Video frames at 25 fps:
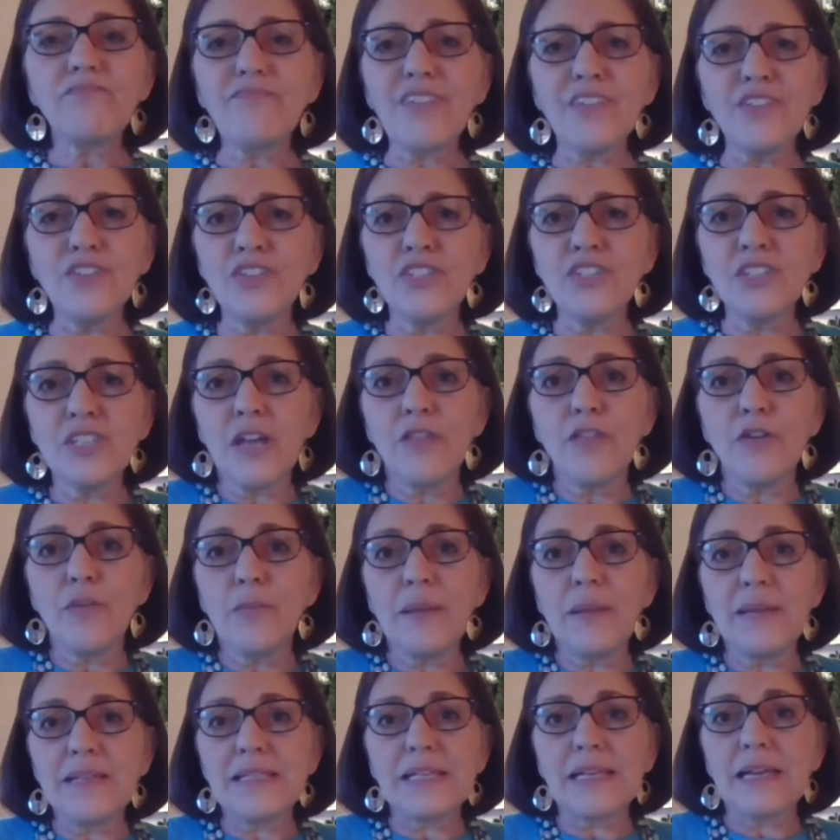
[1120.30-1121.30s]
just other
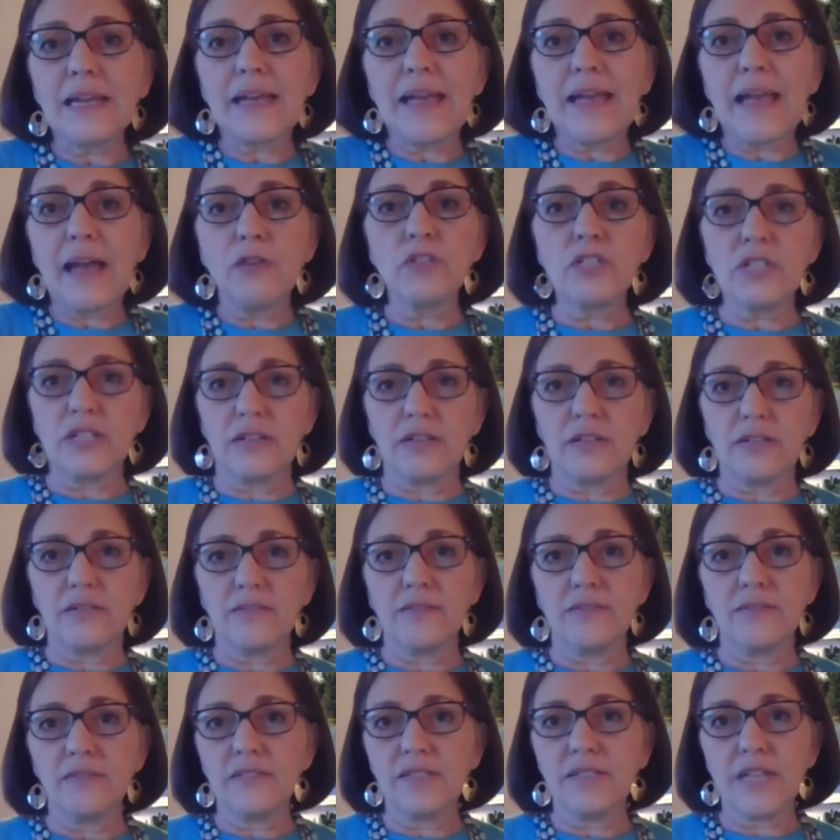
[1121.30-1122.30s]
basic accounting
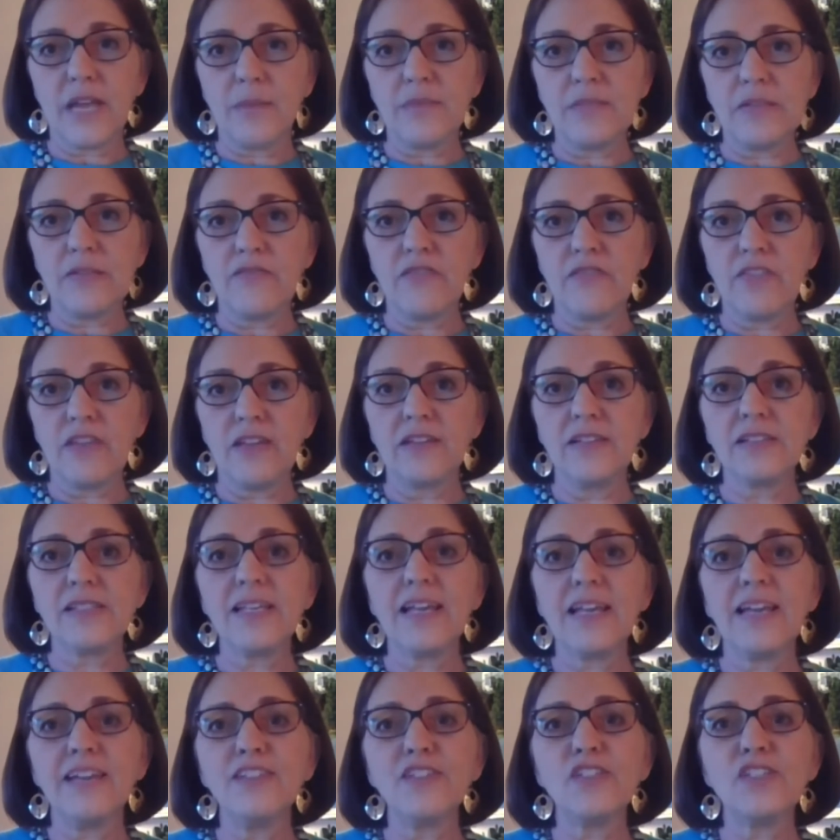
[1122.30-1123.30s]
types of things.
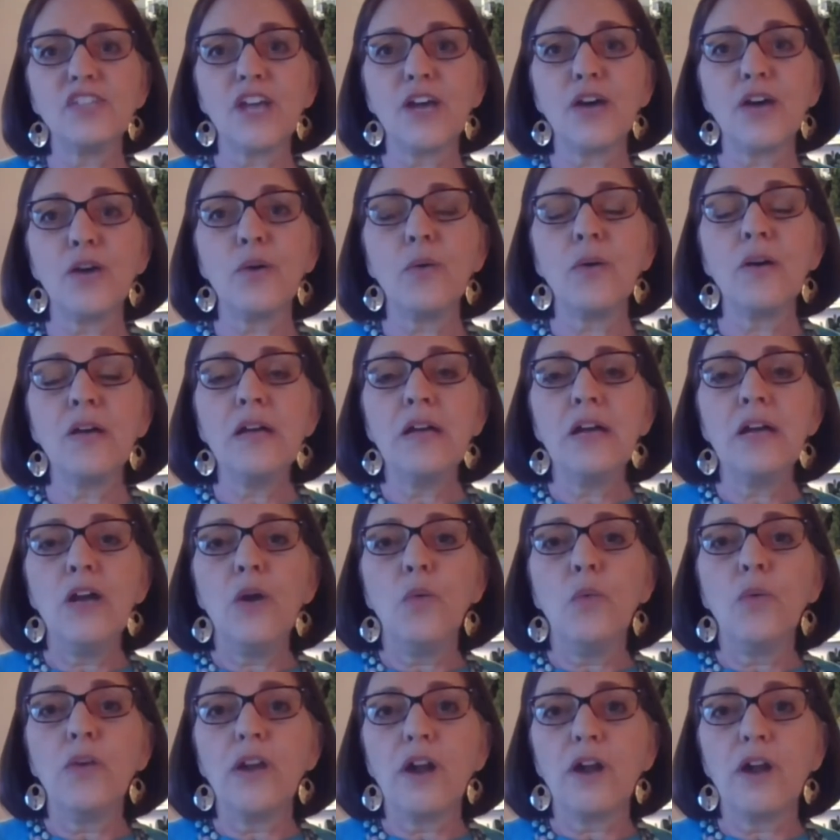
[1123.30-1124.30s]
And so
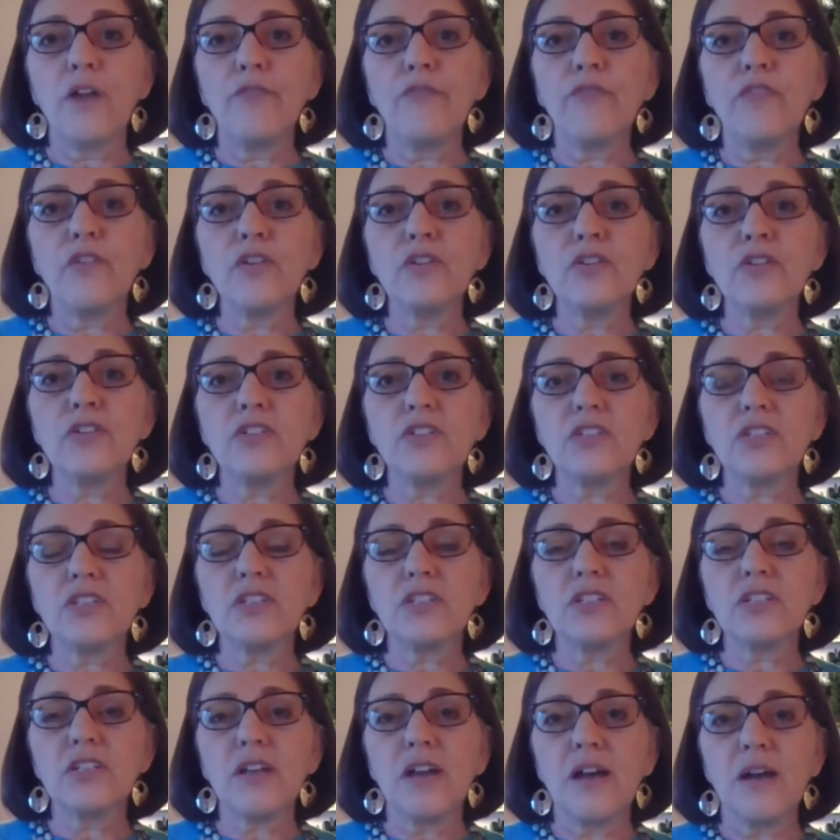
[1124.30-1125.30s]
when our
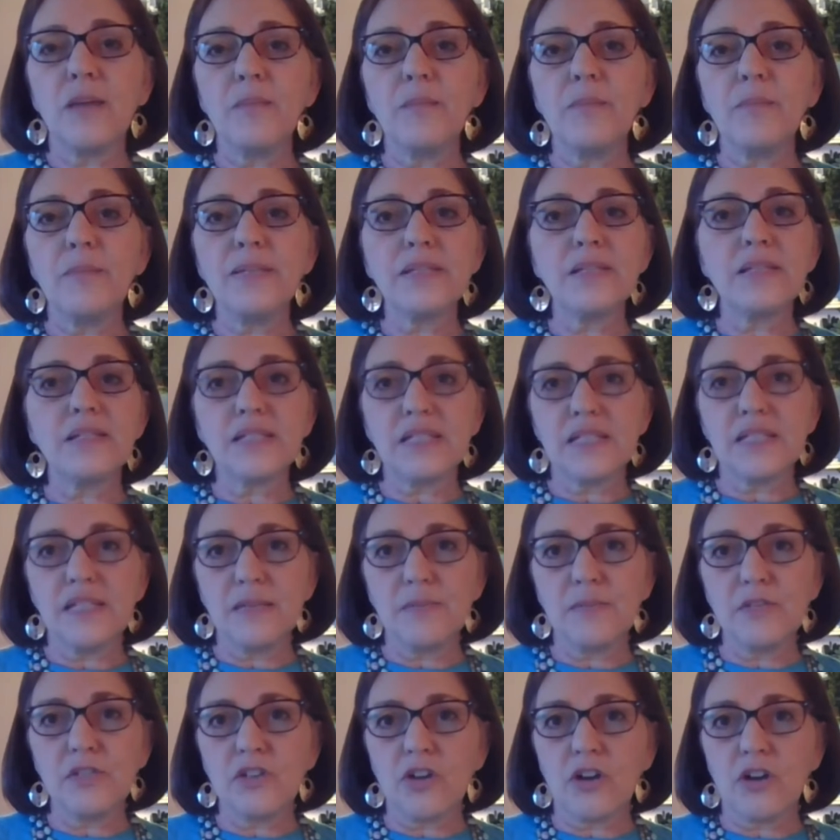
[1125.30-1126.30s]
first business team
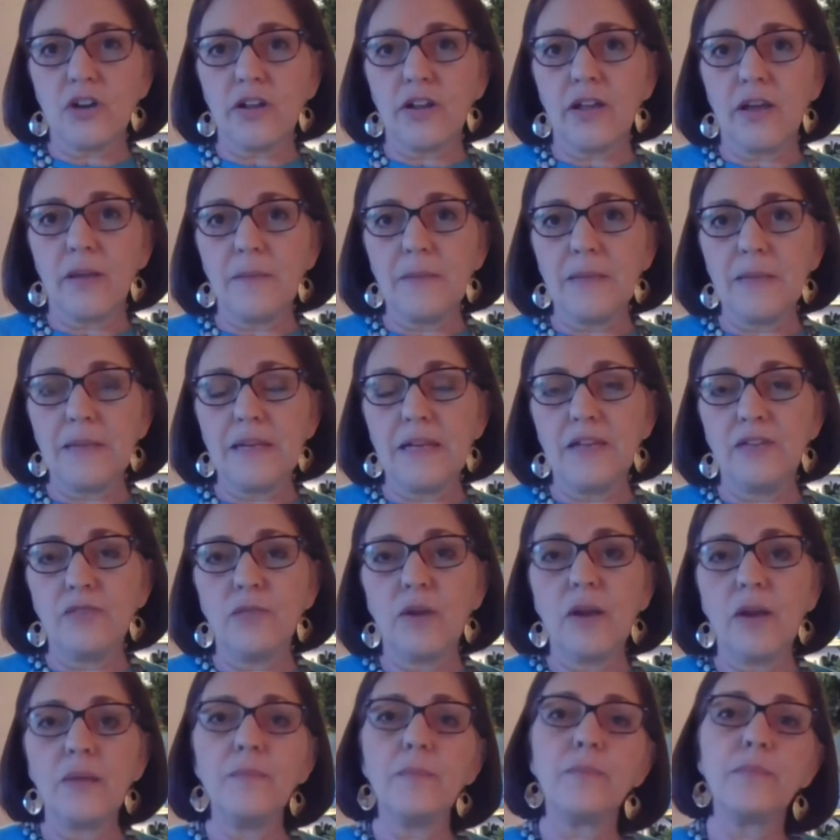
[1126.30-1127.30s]
started coming in
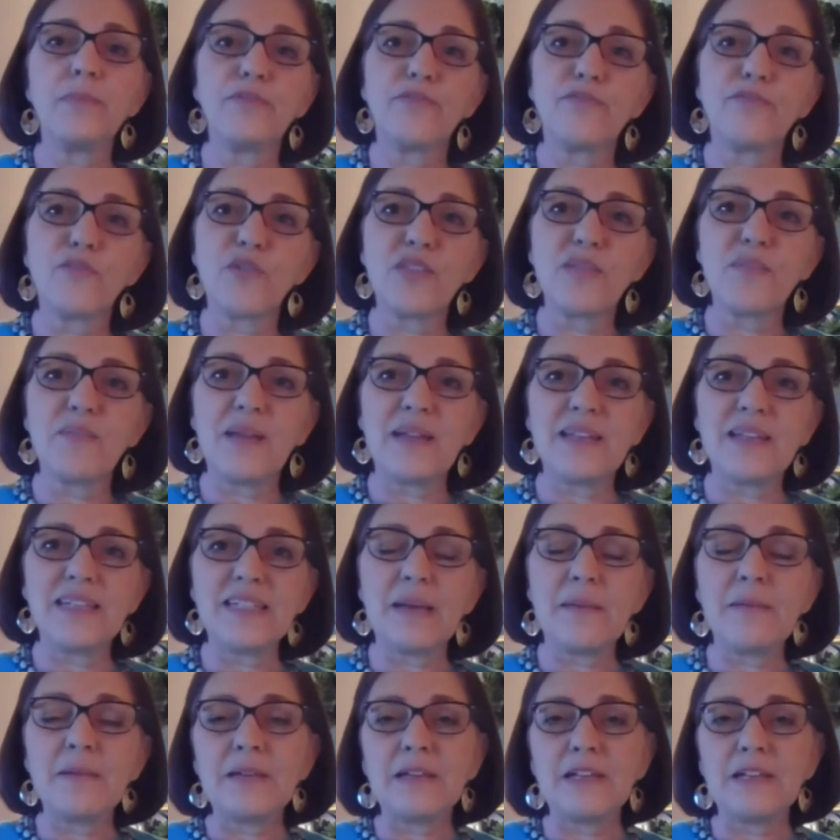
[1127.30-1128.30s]
right before the
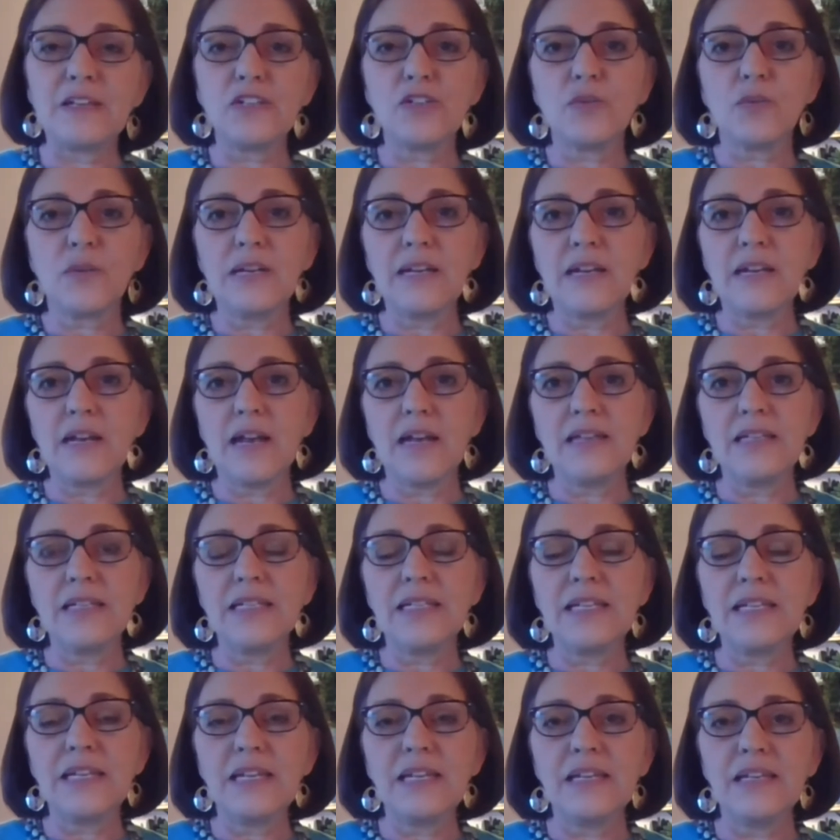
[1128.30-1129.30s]
pandemic in
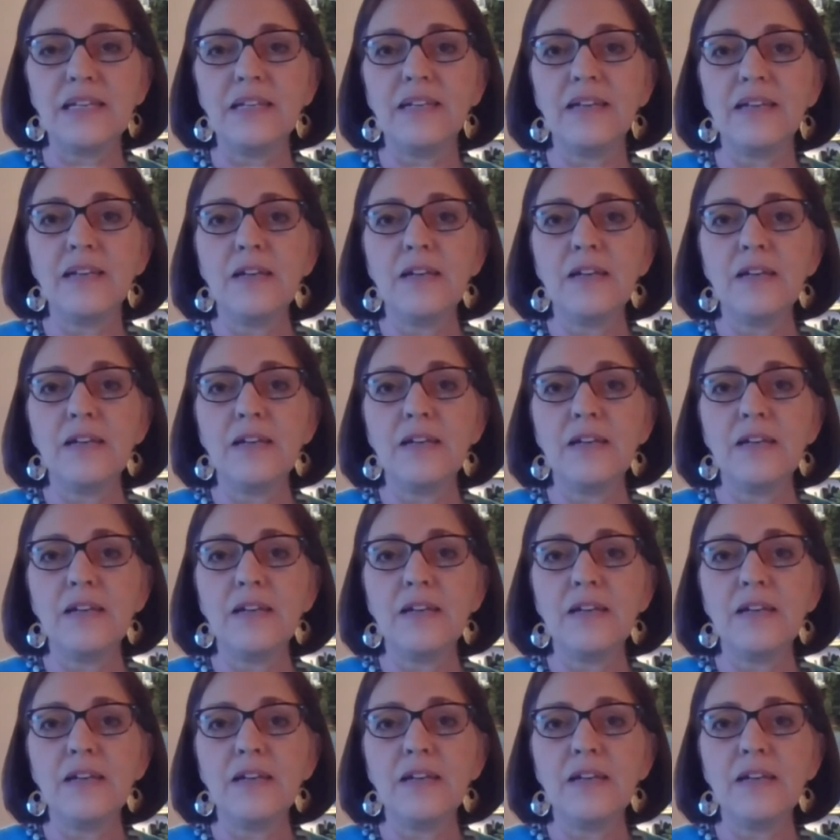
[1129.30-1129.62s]
2019,